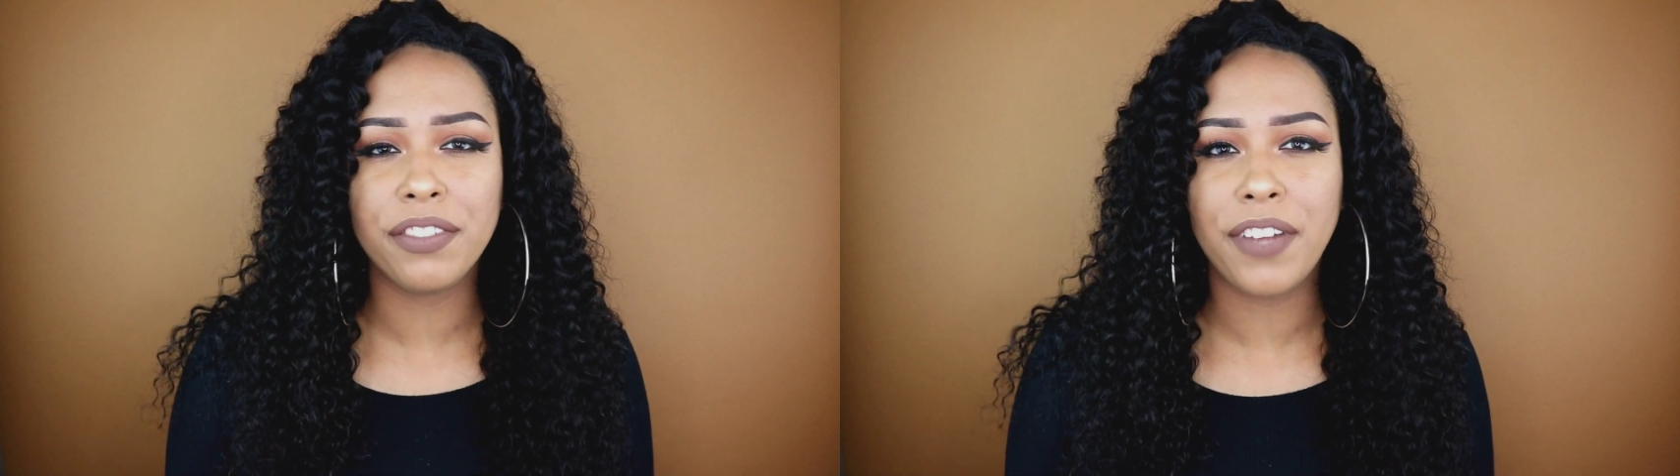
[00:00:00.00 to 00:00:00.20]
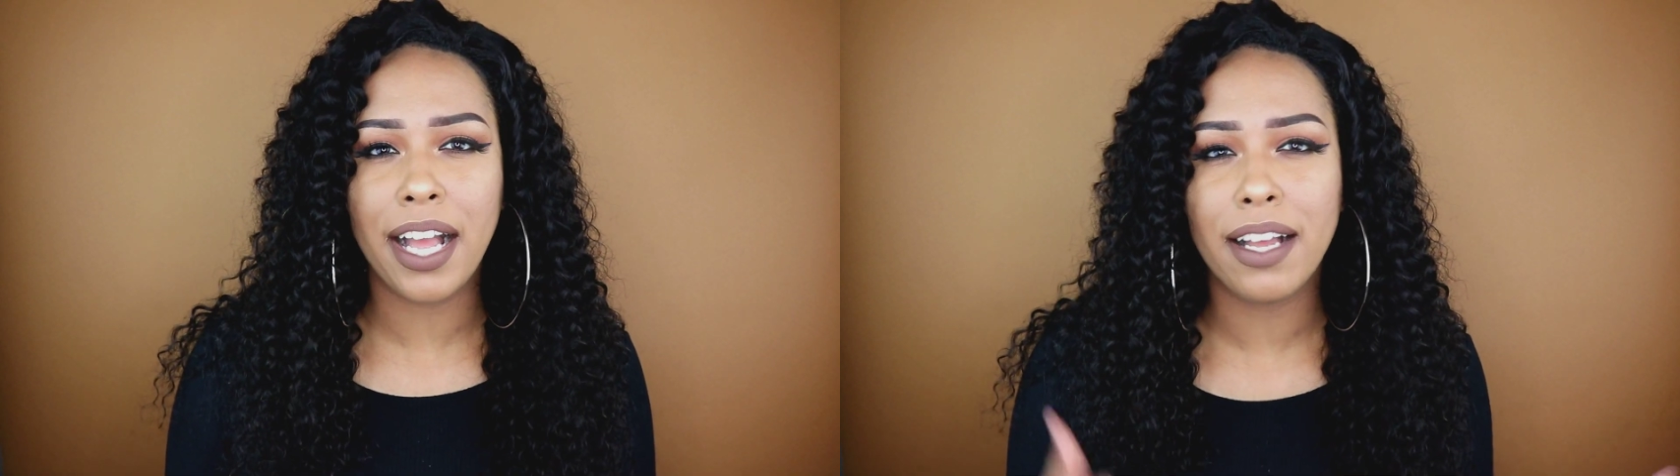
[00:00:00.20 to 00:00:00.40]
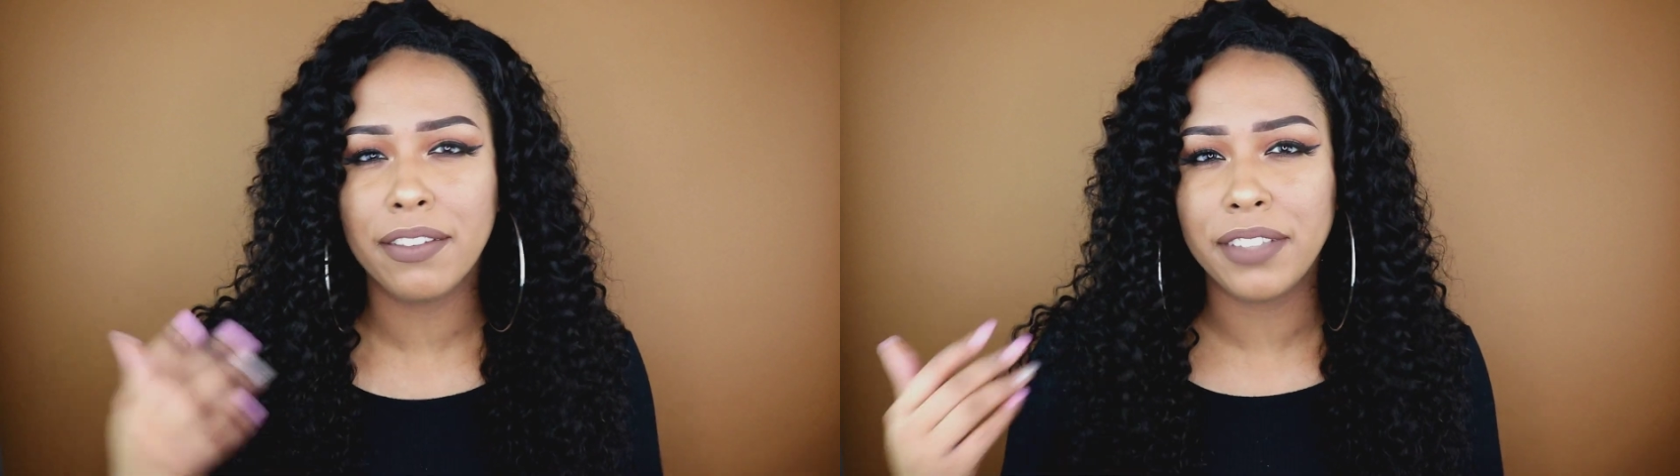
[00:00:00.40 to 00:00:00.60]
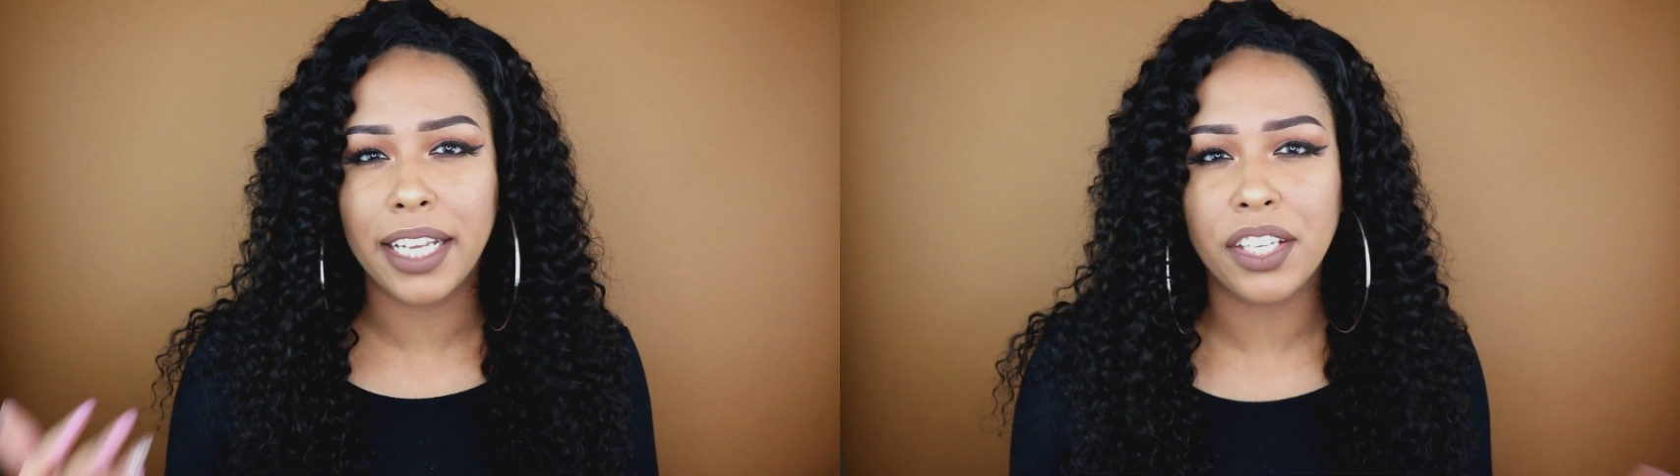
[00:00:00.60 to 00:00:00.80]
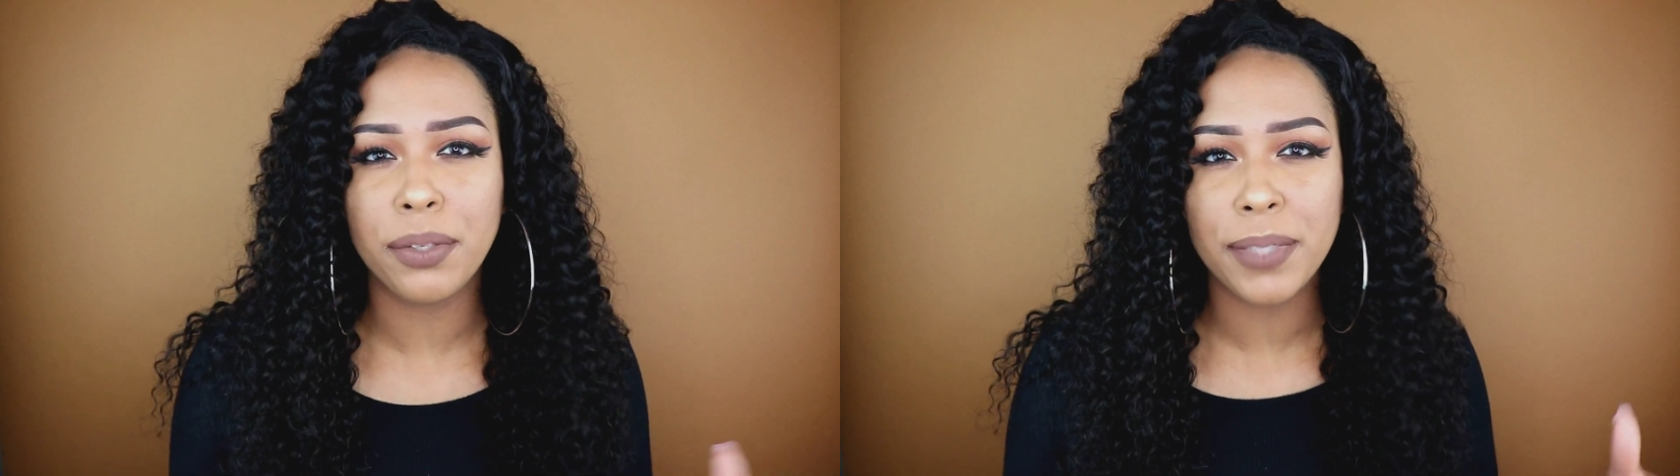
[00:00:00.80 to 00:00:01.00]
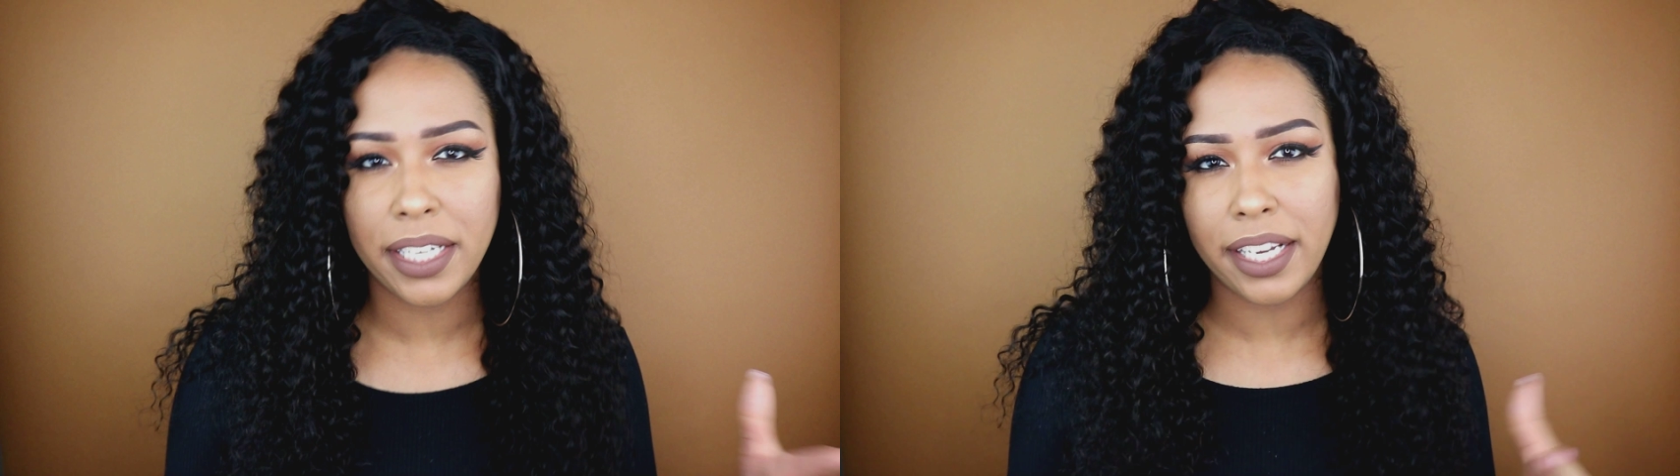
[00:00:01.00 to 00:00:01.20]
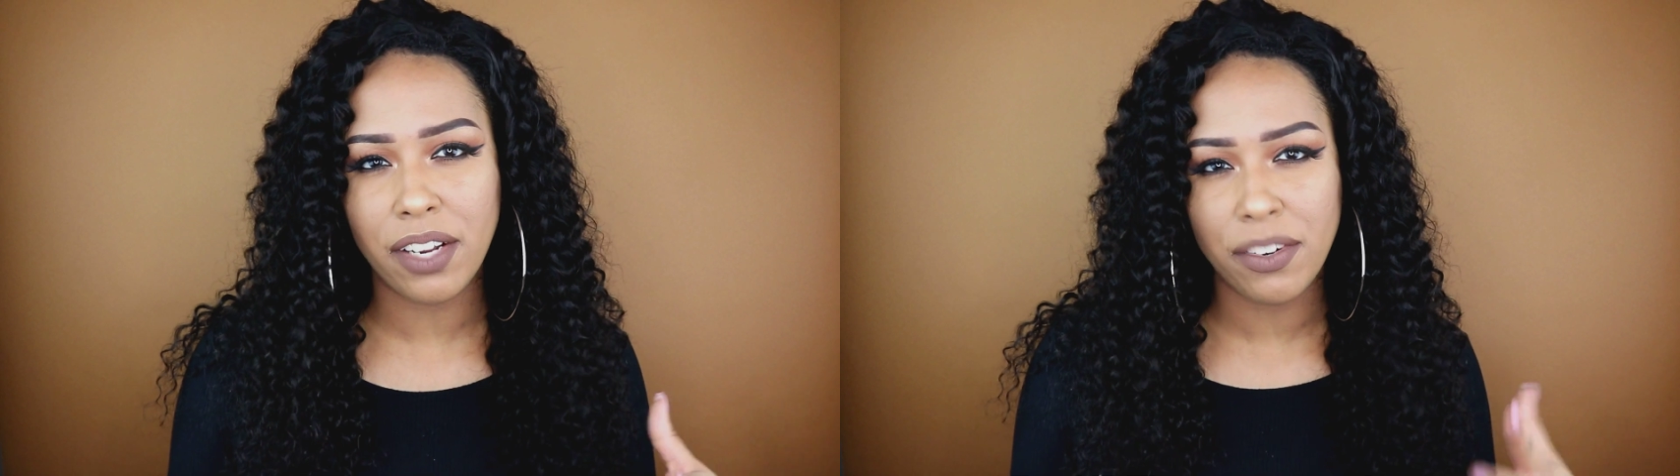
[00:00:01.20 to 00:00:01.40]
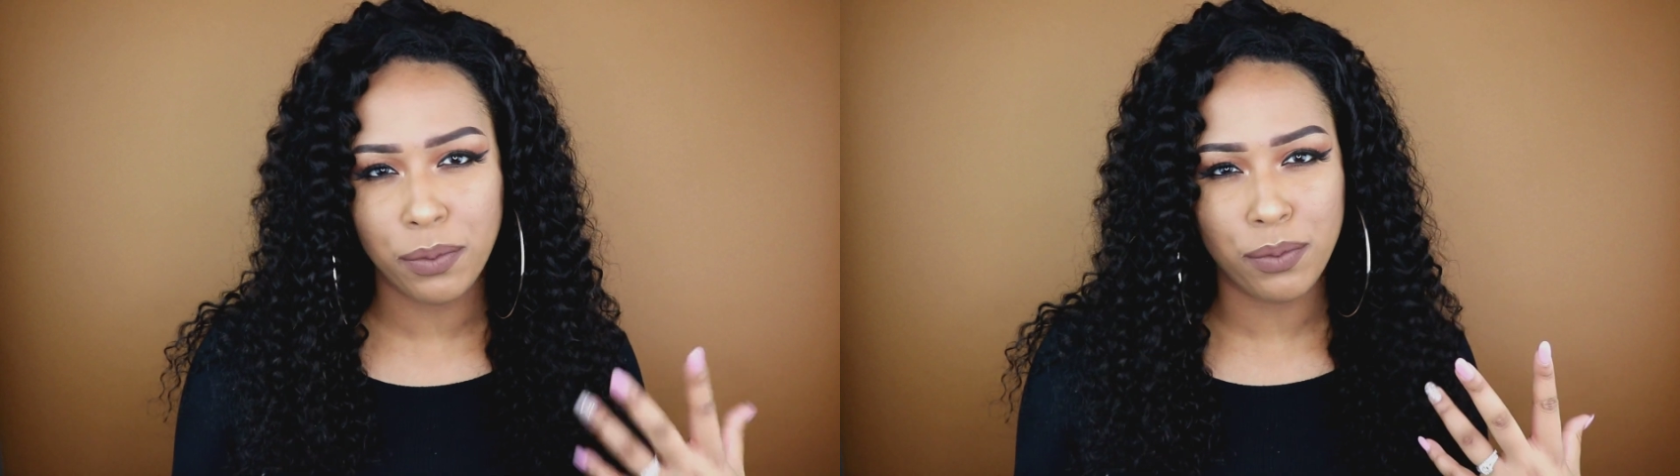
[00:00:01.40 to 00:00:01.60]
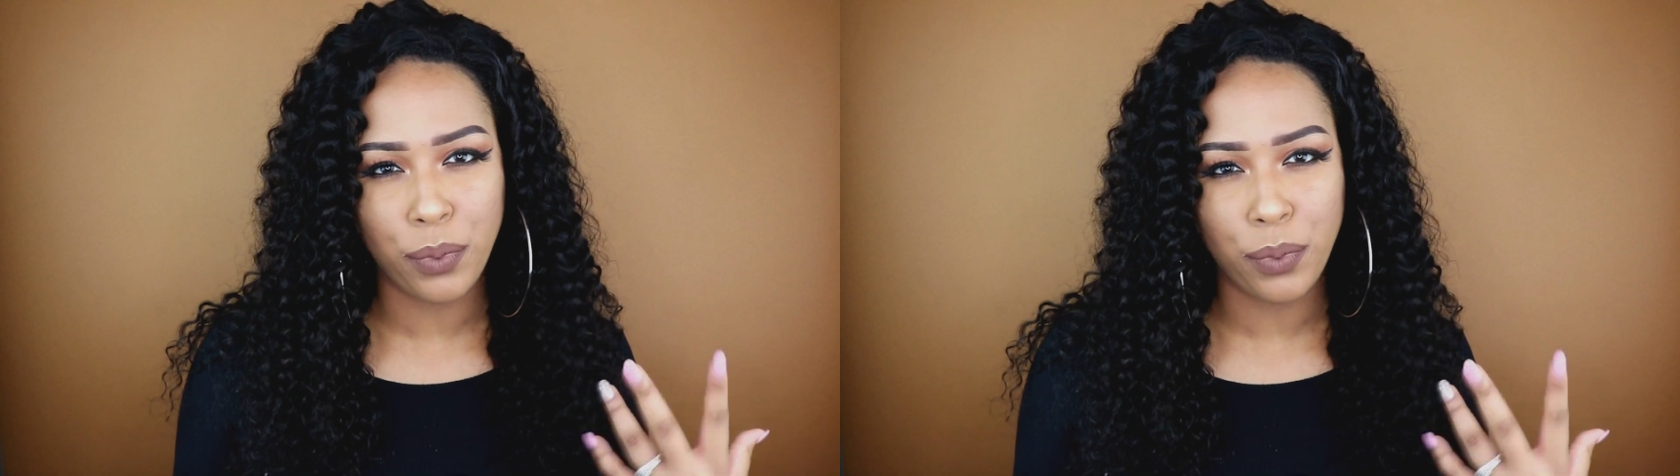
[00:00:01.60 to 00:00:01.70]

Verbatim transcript: 5 like human hair